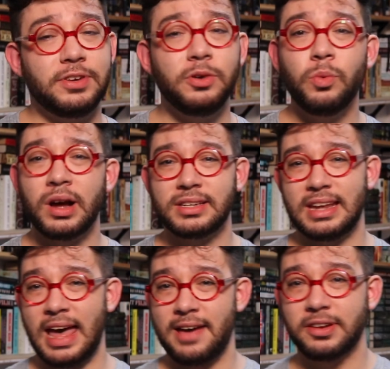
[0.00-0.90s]
you want to
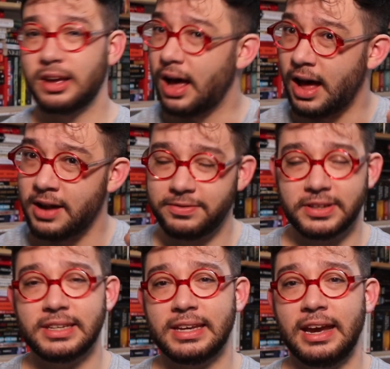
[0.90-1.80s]
have
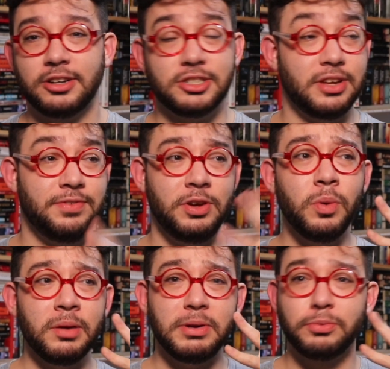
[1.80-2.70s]
conflicted characters, if you
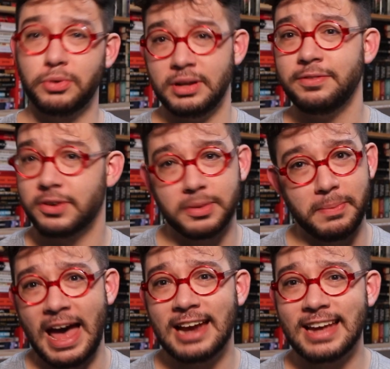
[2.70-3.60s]
want to be rooting for the
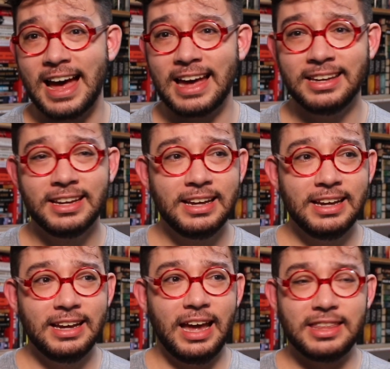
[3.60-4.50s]
bad guy,
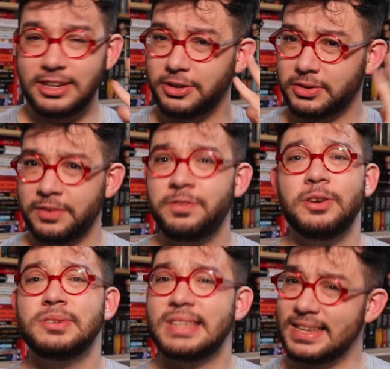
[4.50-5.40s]
and then you're
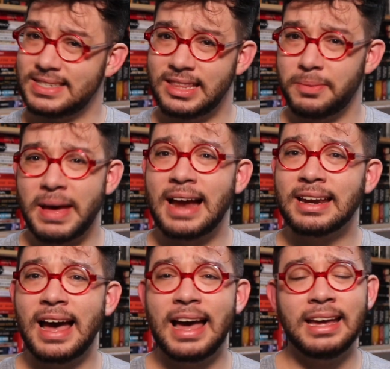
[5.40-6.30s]
confused, is he the bad
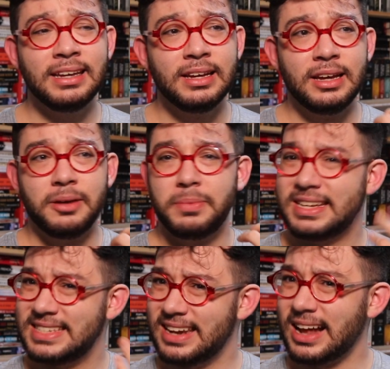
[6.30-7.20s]
guy, but
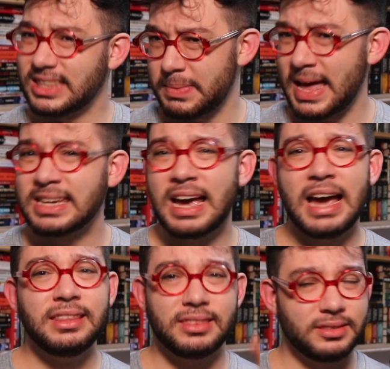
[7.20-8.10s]
is he not the bad
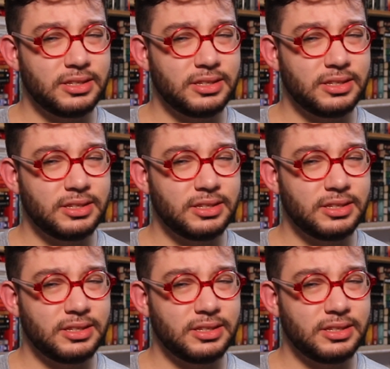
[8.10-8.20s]
guy?